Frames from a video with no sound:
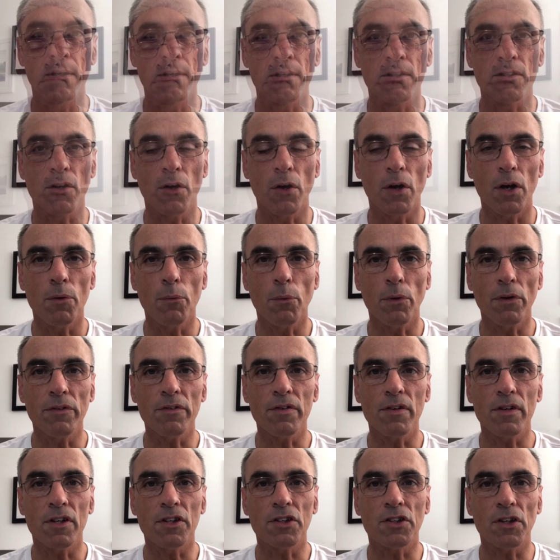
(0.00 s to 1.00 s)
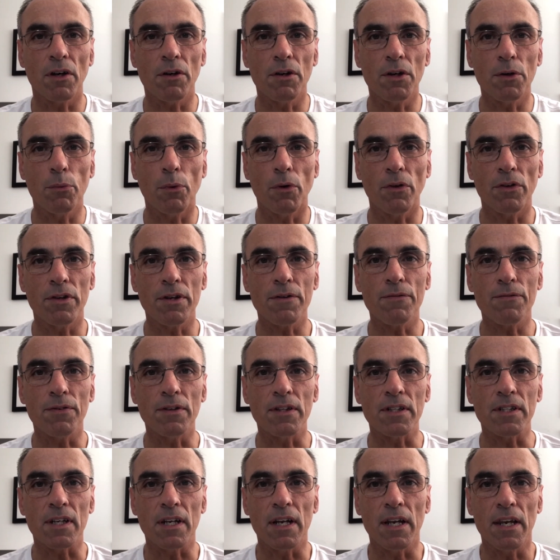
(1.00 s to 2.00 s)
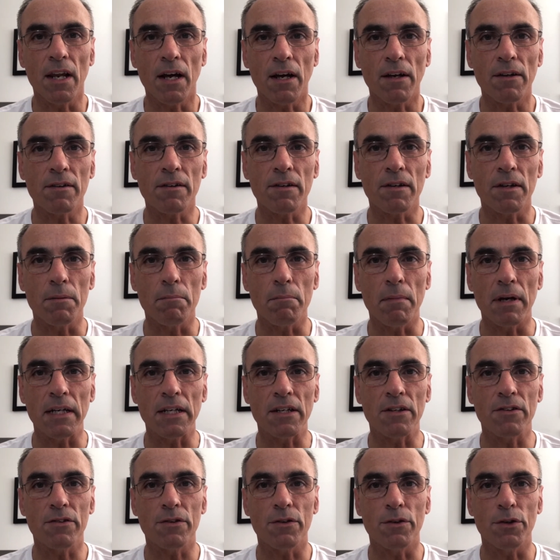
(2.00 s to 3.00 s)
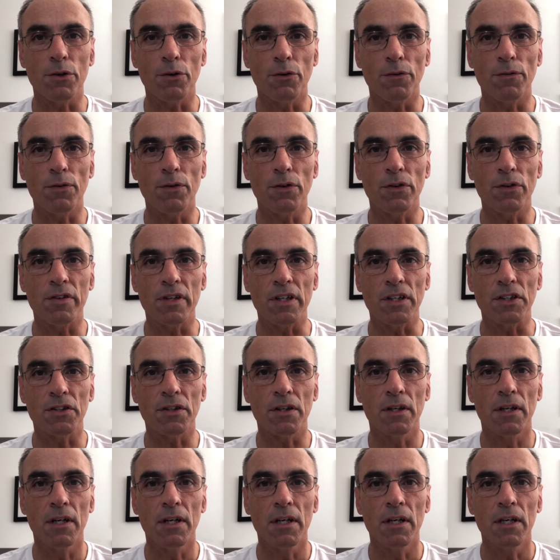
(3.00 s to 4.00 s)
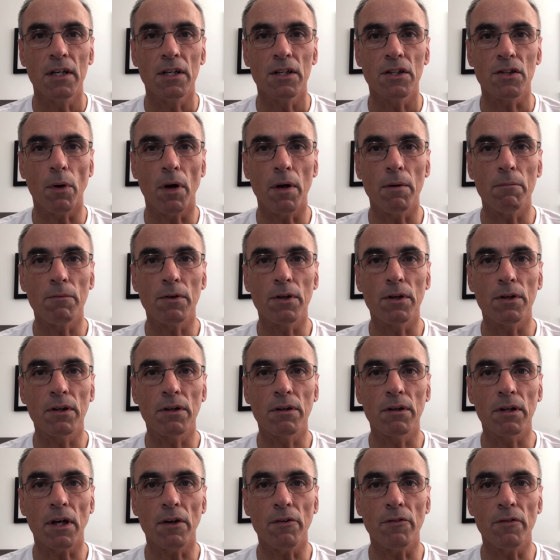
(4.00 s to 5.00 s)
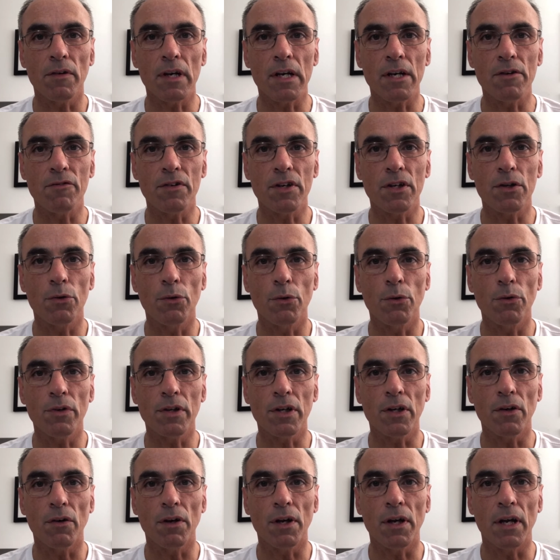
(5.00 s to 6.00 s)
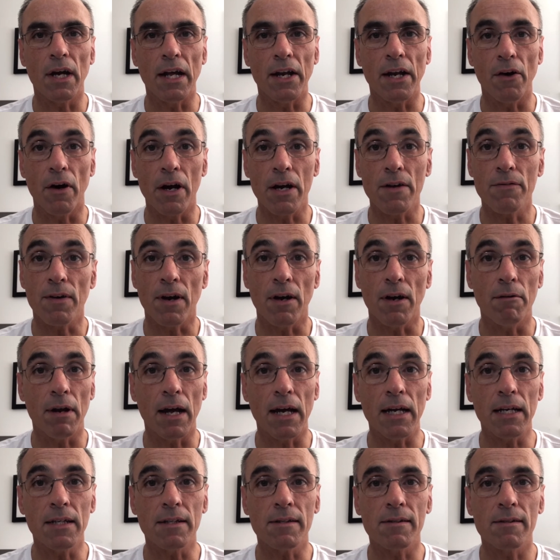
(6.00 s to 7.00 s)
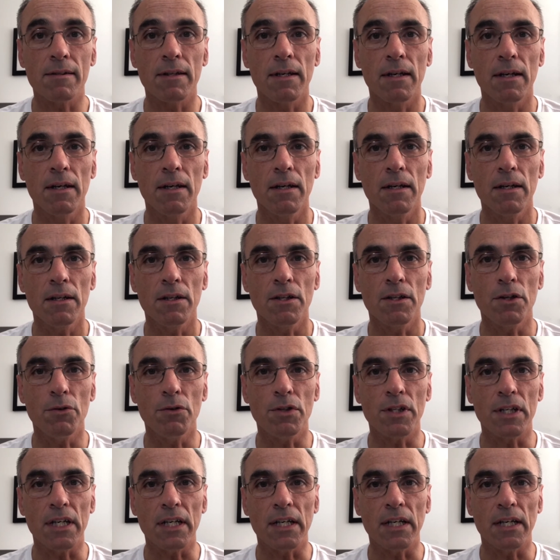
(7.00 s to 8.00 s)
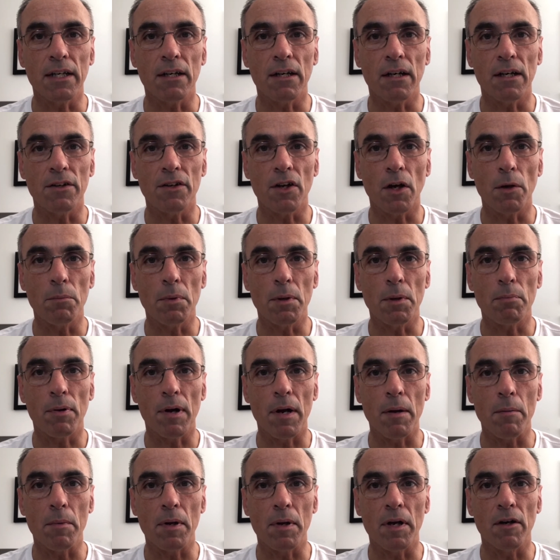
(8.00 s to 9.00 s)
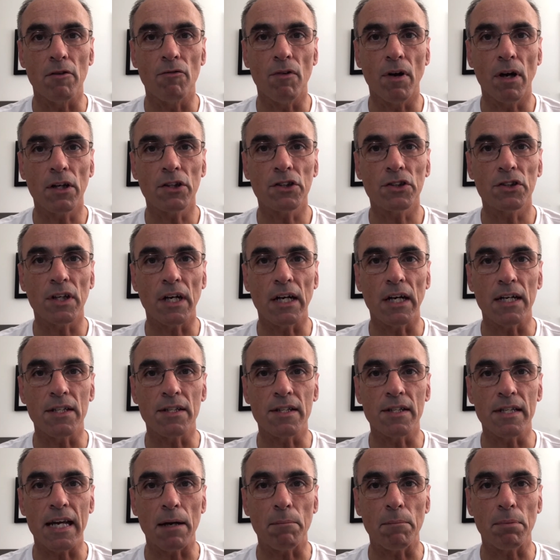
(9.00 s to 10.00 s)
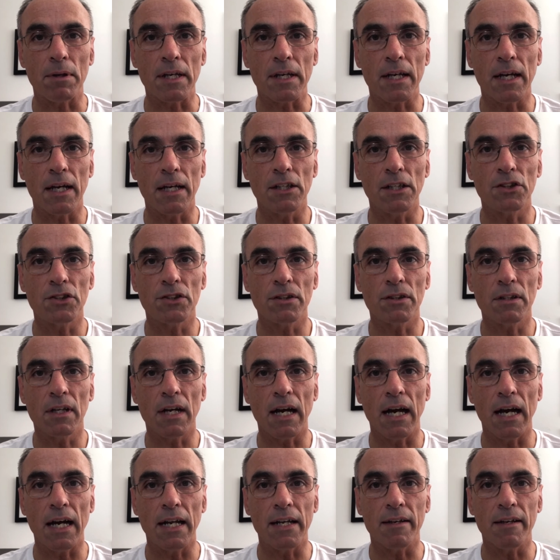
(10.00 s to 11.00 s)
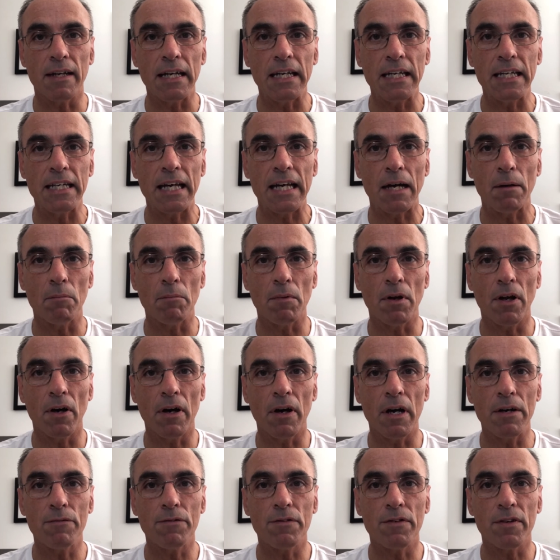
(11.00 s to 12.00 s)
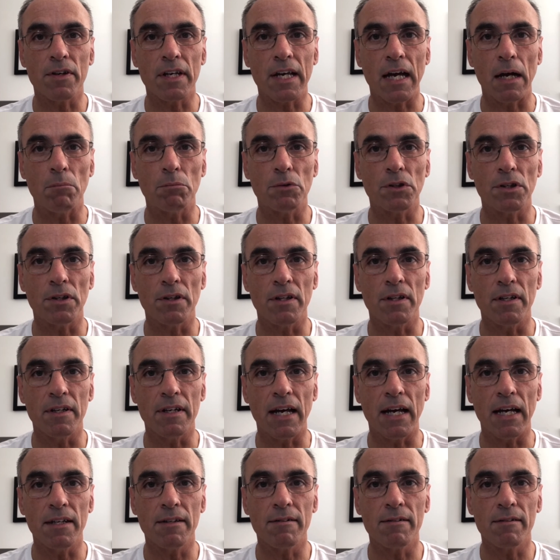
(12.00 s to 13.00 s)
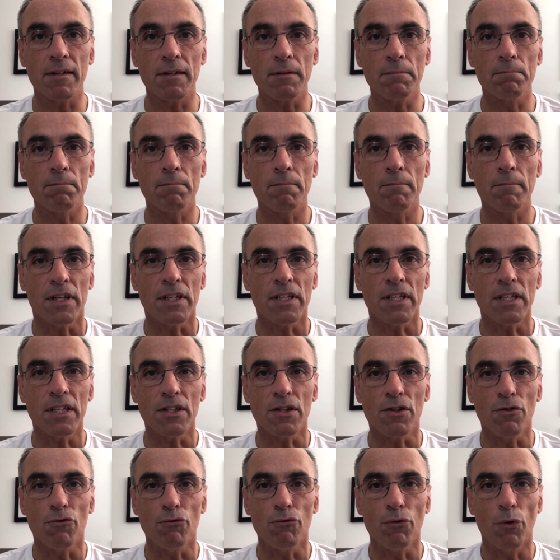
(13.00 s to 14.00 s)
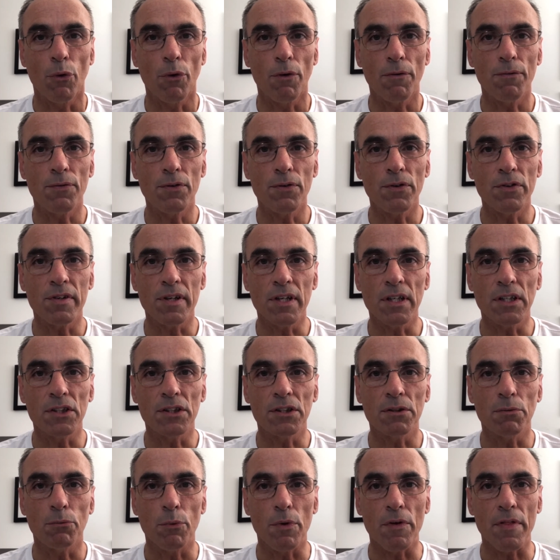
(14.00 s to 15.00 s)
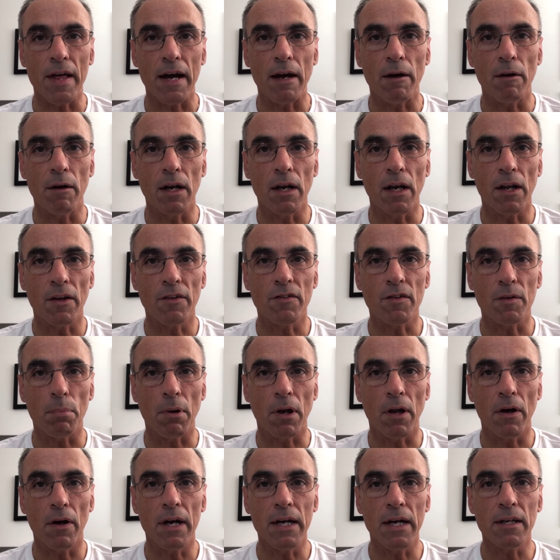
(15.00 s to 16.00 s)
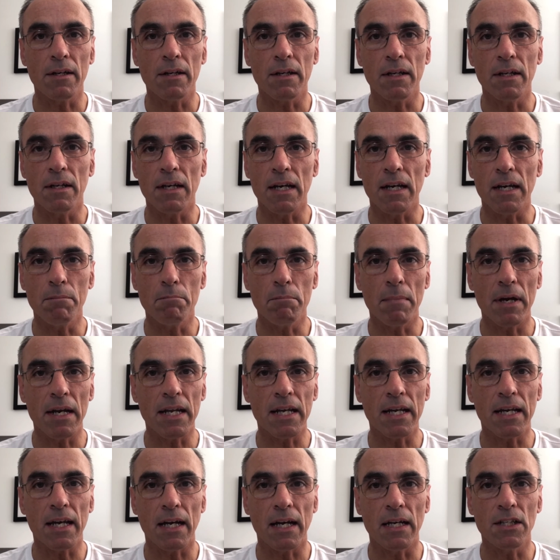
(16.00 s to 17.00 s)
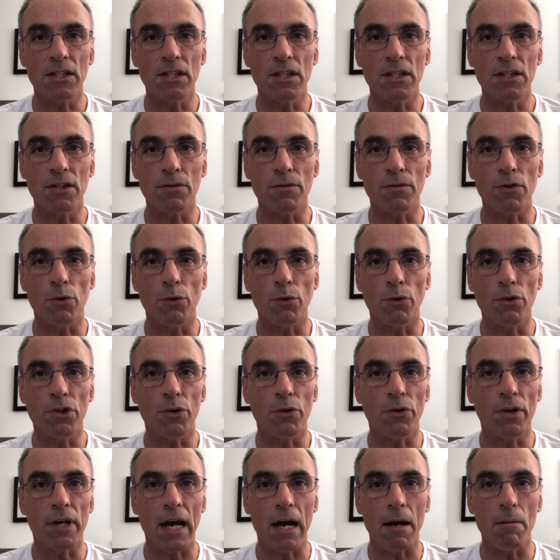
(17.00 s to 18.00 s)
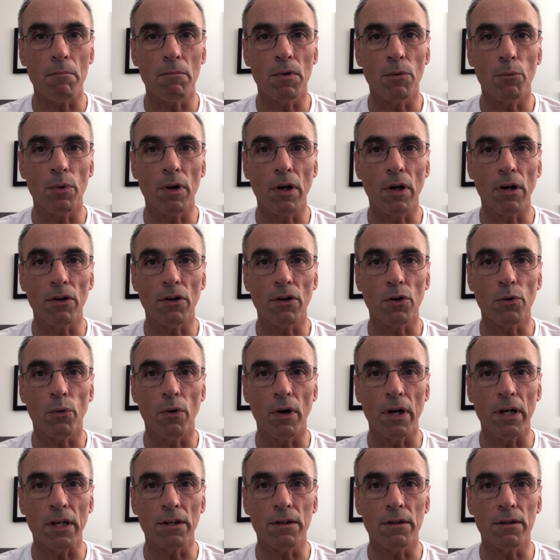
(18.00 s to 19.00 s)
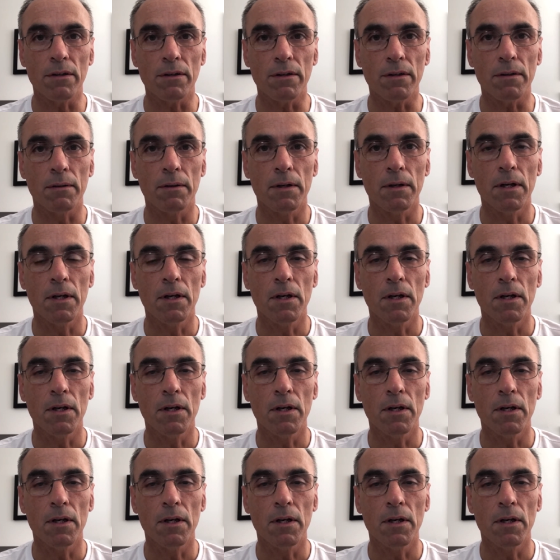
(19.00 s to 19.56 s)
So I wanted to show you what difference a LUT can make to your footage. I'm currently recording on an iPhone 8 using Adobe Premiere Rush as the application and Ecamm Live to capture the data. This is the raw footage without a LUT applied, and in many cases of course your camera will look quite good.